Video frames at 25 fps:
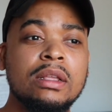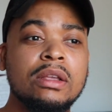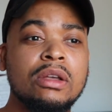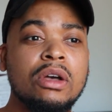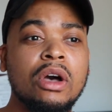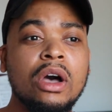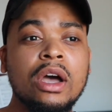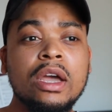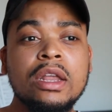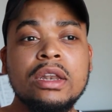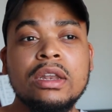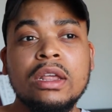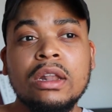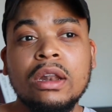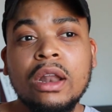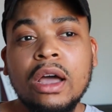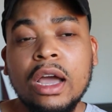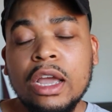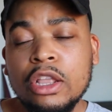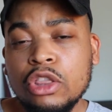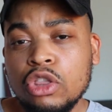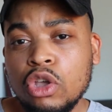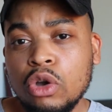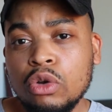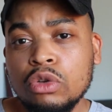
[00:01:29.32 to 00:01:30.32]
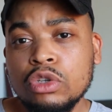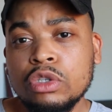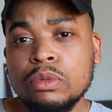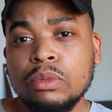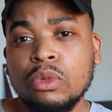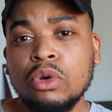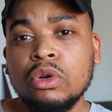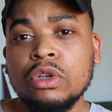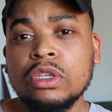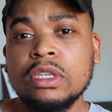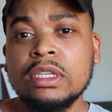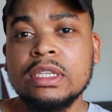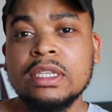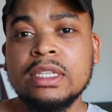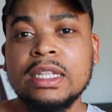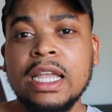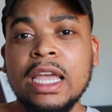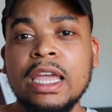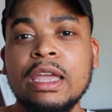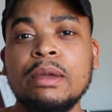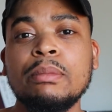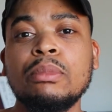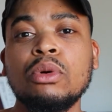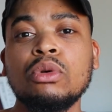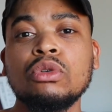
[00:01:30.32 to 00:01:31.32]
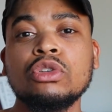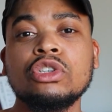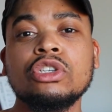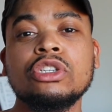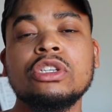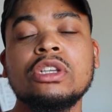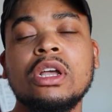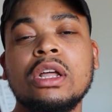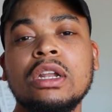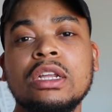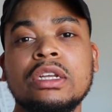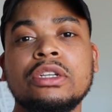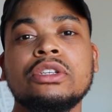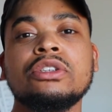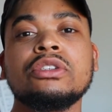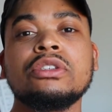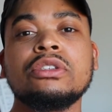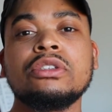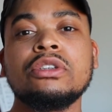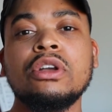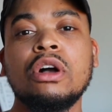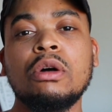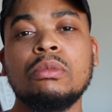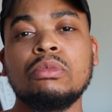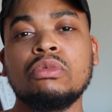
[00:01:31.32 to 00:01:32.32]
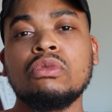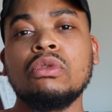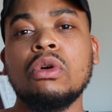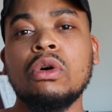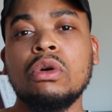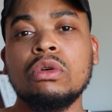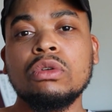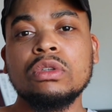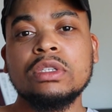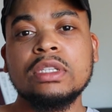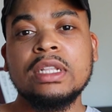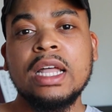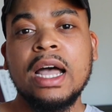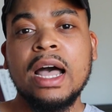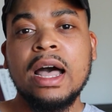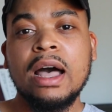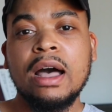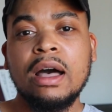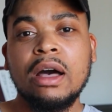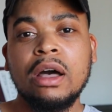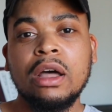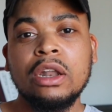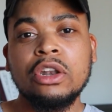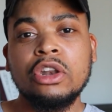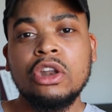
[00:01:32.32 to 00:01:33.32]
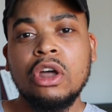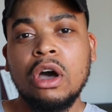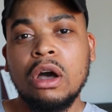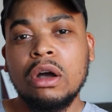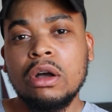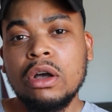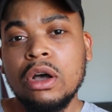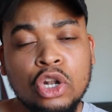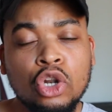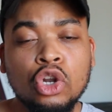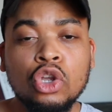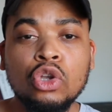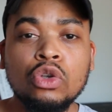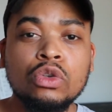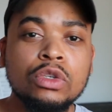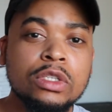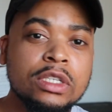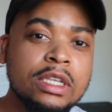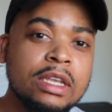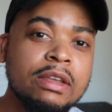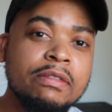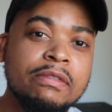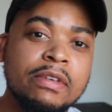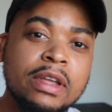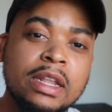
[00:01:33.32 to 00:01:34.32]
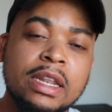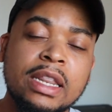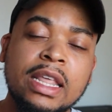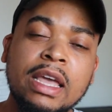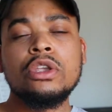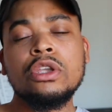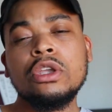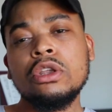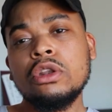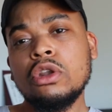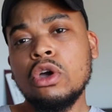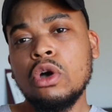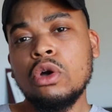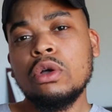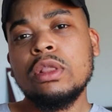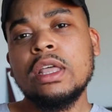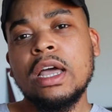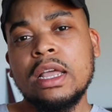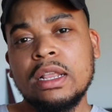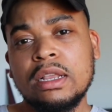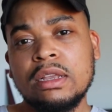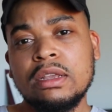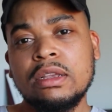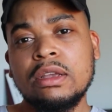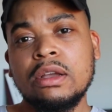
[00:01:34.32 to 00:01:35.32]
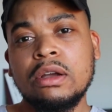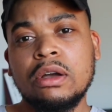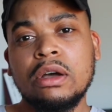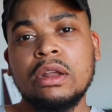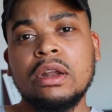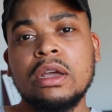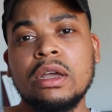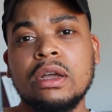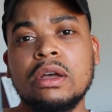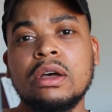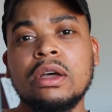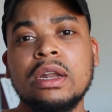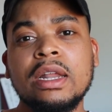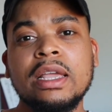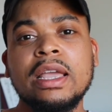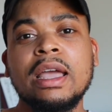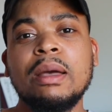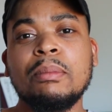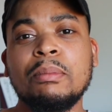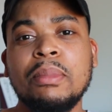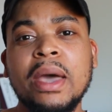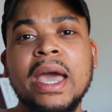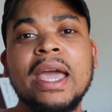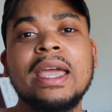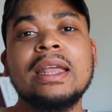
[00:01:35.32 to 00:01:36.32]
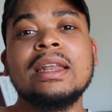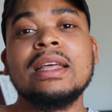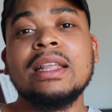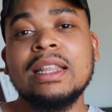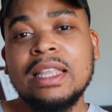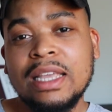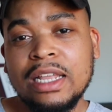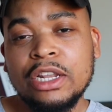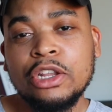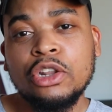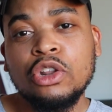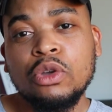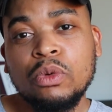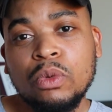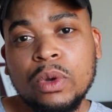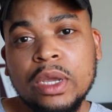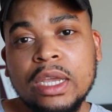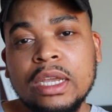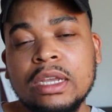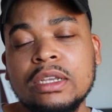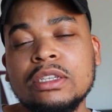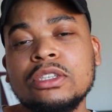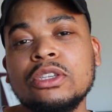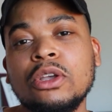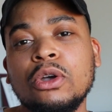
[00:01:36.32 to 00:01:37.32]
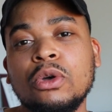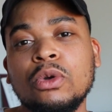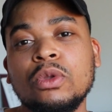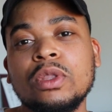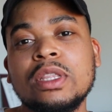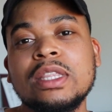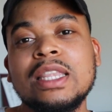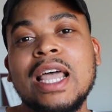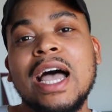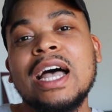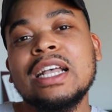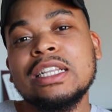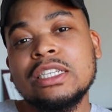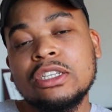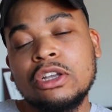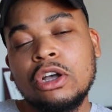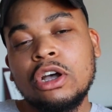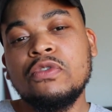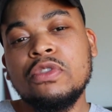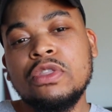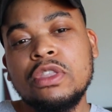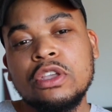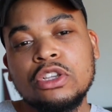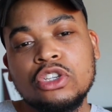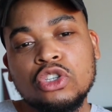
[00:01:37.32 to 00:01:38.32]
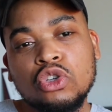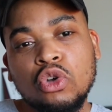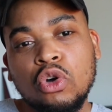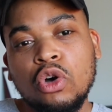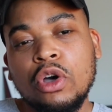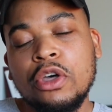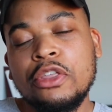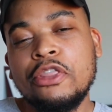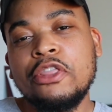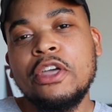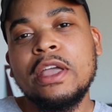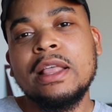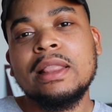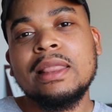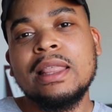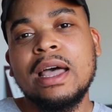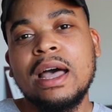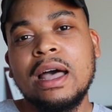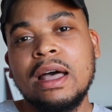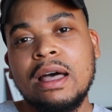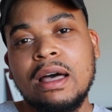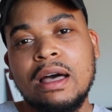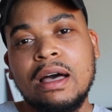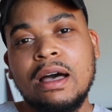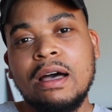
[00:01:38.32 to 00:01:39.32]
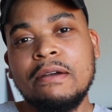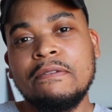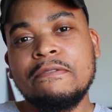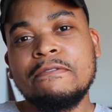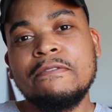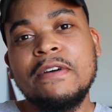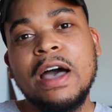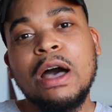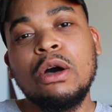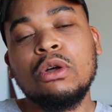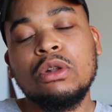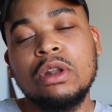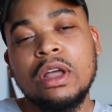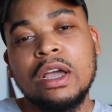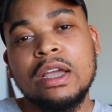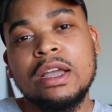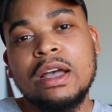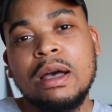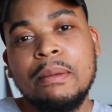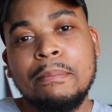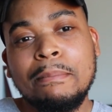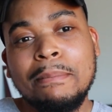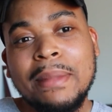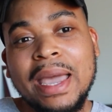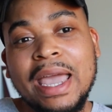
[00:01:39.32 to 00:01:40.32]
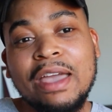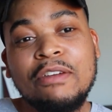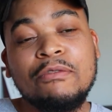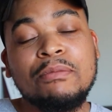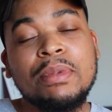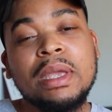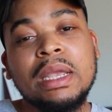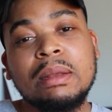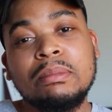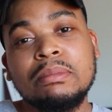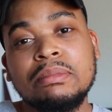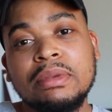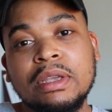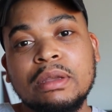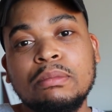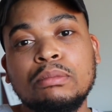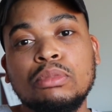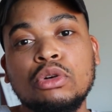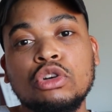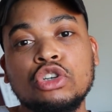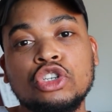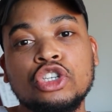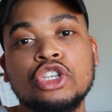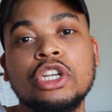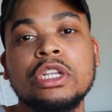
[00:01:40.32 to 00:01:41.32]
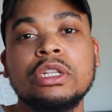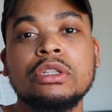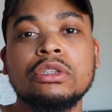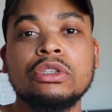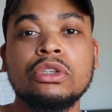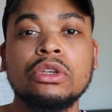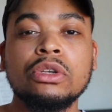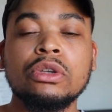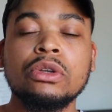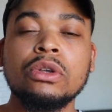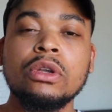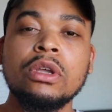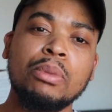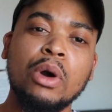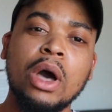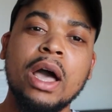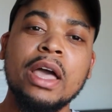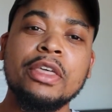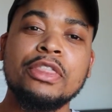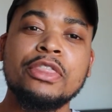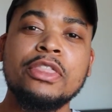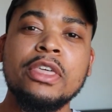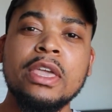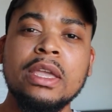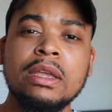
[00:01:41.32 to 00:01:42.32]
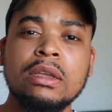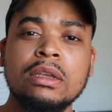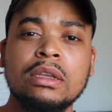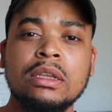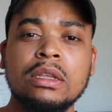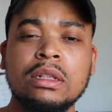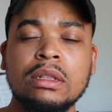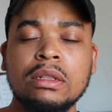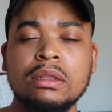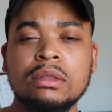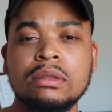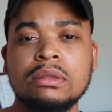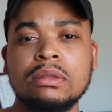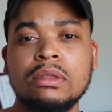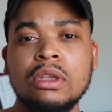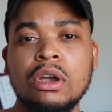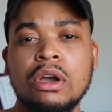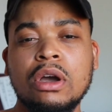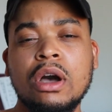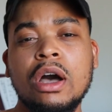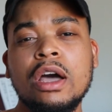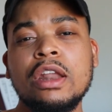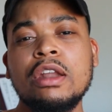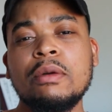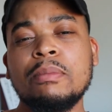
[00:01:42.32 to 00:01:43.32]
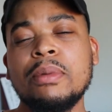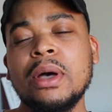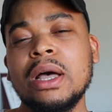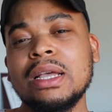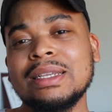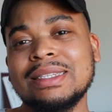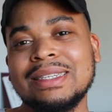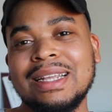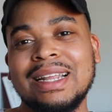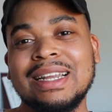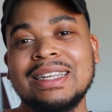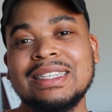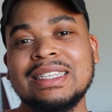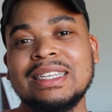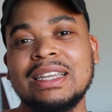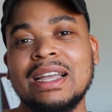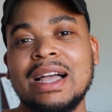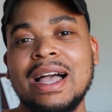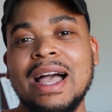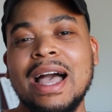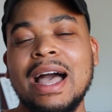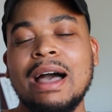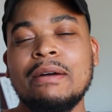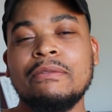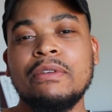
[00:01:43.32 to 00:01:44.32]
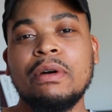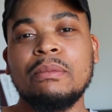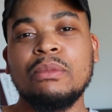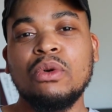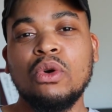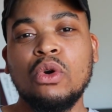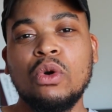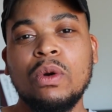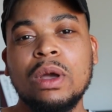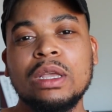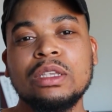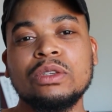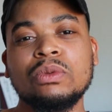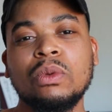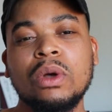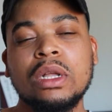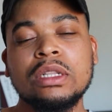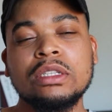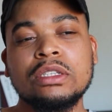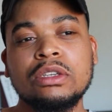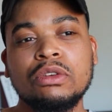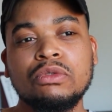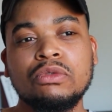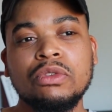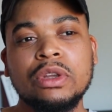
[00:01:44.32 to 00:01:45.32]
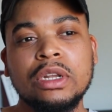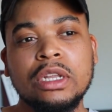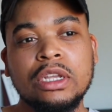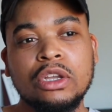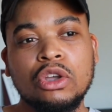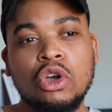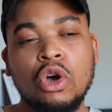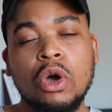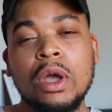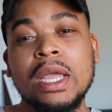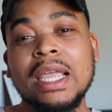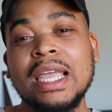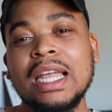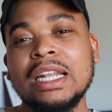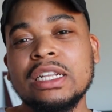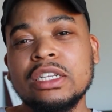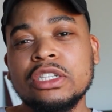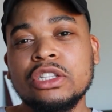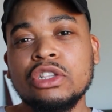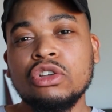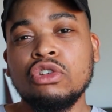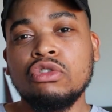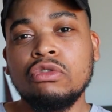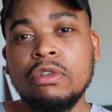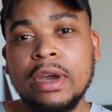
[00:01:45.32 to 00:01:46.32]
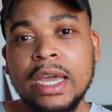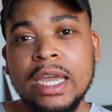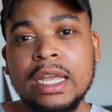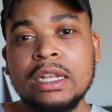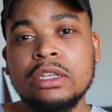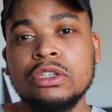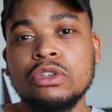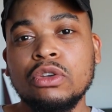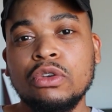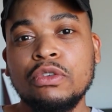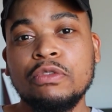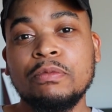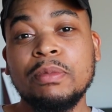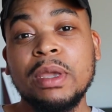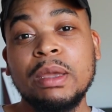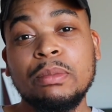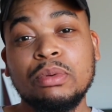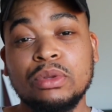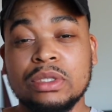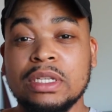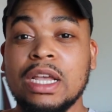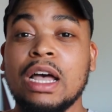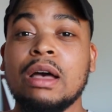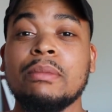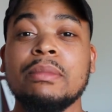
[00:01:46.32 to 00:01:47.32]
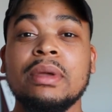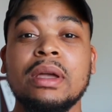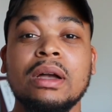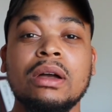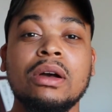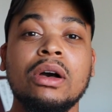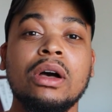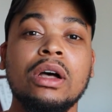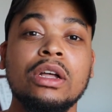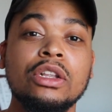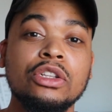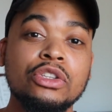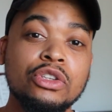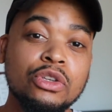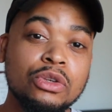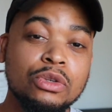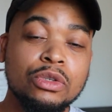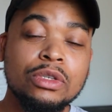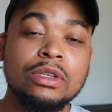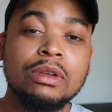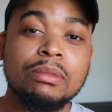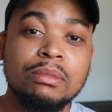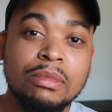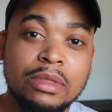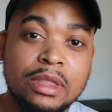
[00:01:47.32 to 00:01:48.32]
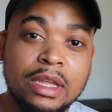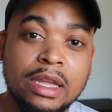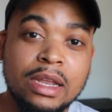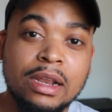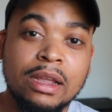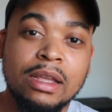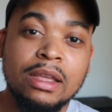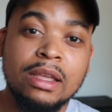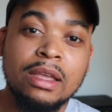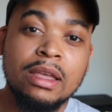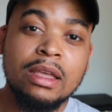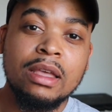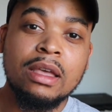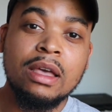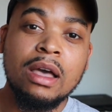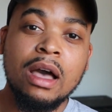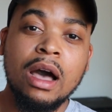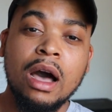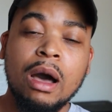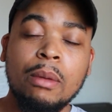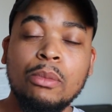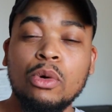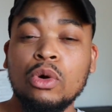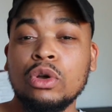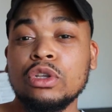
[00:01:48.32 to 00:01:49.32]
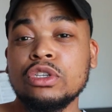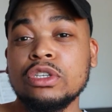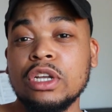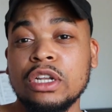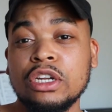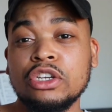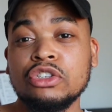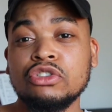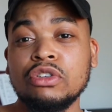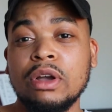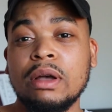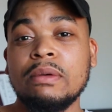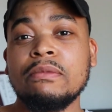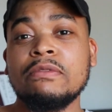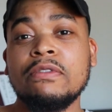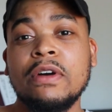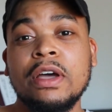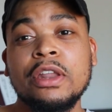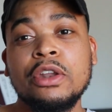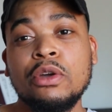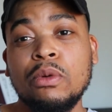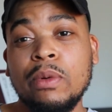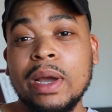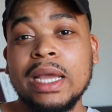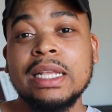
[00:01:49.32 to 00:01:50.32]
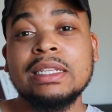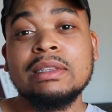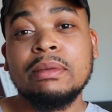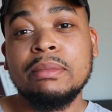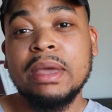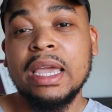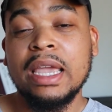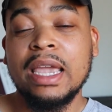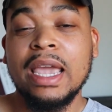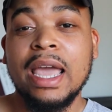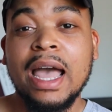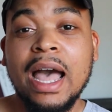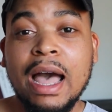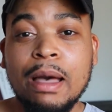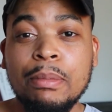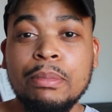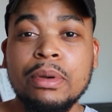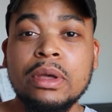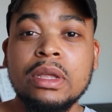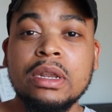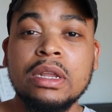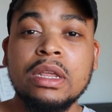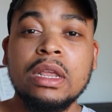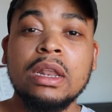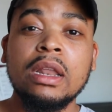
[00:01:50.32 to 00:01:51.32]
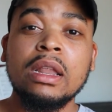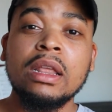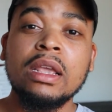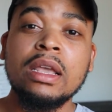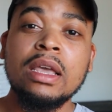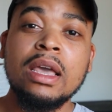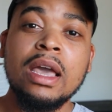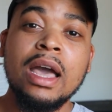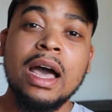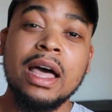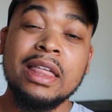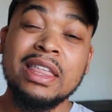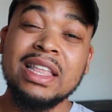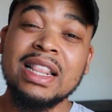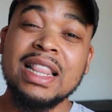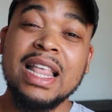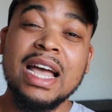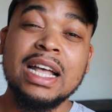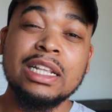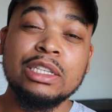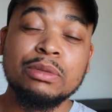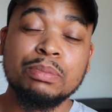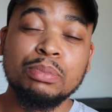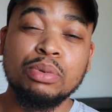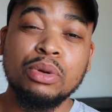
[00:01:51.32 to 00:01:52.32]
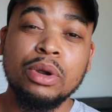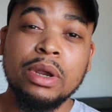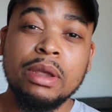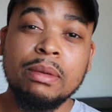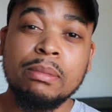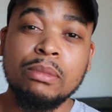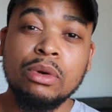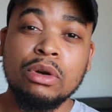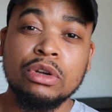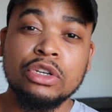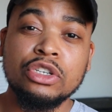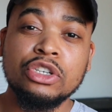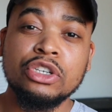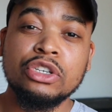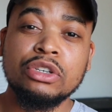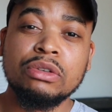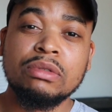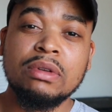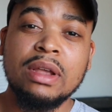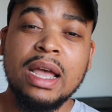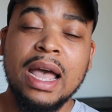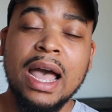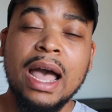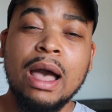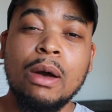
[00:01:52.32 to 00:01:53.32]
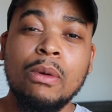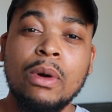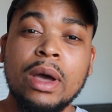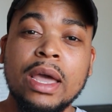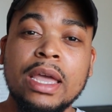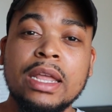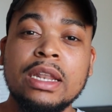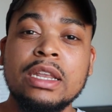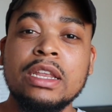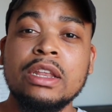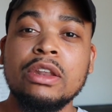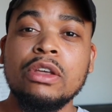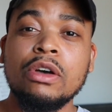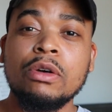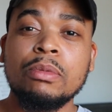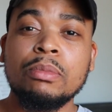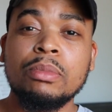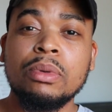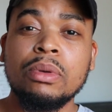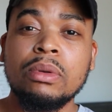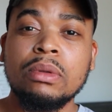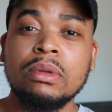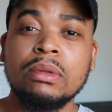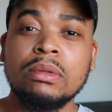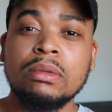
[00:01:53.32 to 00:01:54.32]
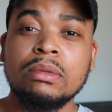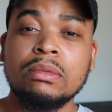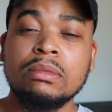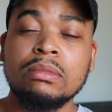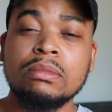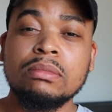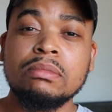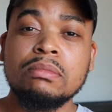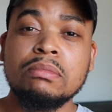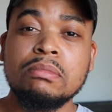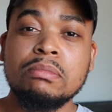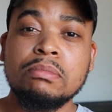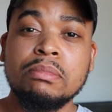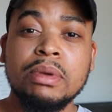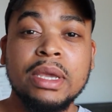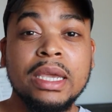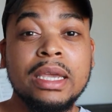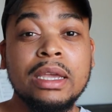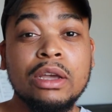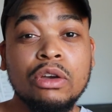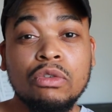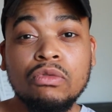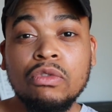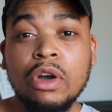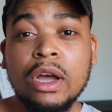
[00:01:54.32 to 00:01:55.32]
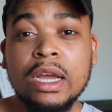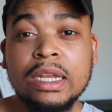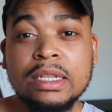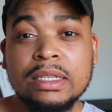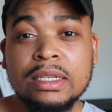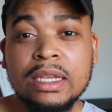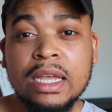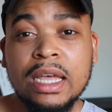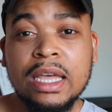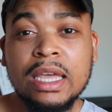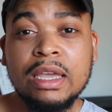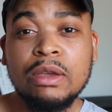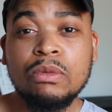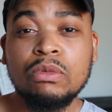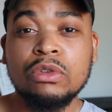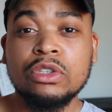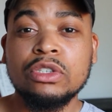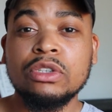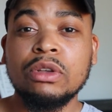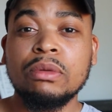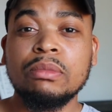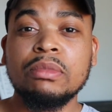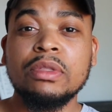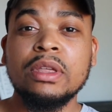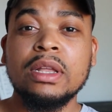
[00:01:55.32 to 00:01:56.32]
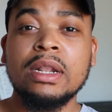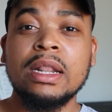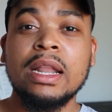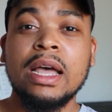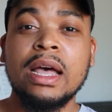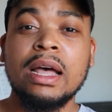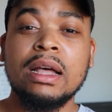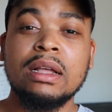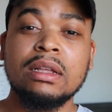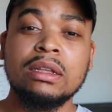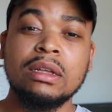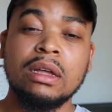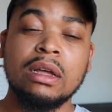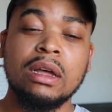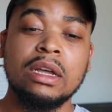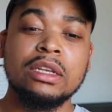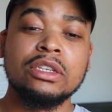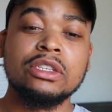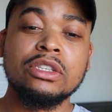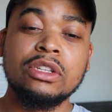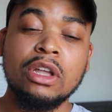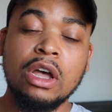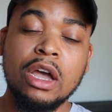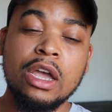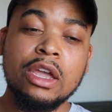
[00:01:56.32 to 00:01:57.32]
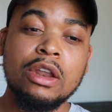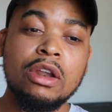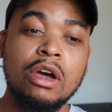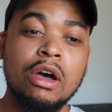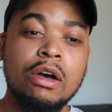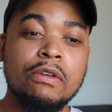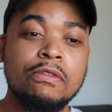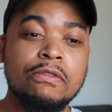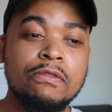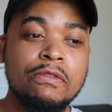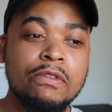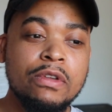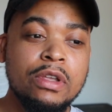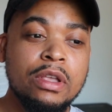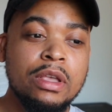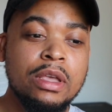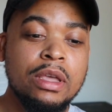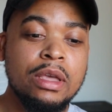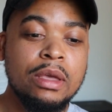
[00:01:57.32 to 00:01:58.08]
kind of like those more stable, solid job roles that are not elusive and you know that you're gonna kind of get paid at the end of the week. So that's the sort of thing that I felt like I may have been being pushed into. But I think the kind of personality I have, I'm always one to really go against the grain. So if people tell me I can't do something, I'm always going to try and find a way to make it happen. And I think that's pretty much how I ended up being a writer. It was something that I started off